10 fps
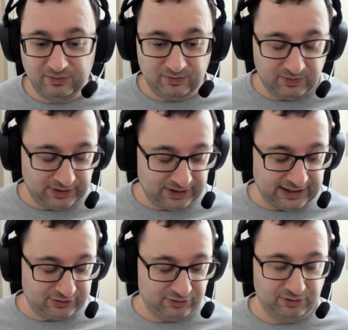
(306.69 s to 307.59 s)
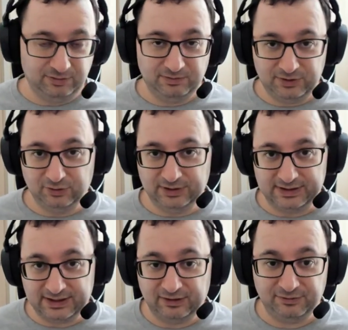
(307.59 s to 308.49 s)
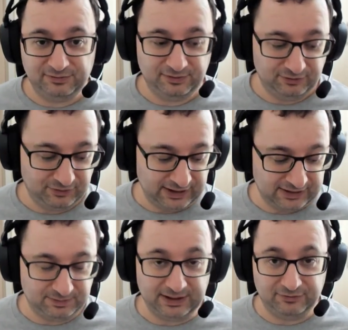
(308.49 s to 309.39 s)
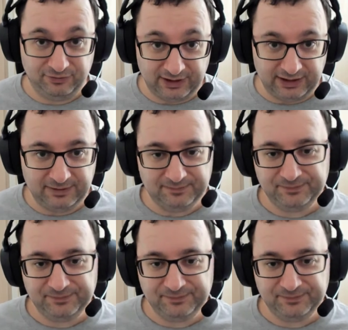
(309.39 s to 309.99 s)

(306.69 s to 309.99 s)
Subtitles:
with the actual tool itself, of it being free,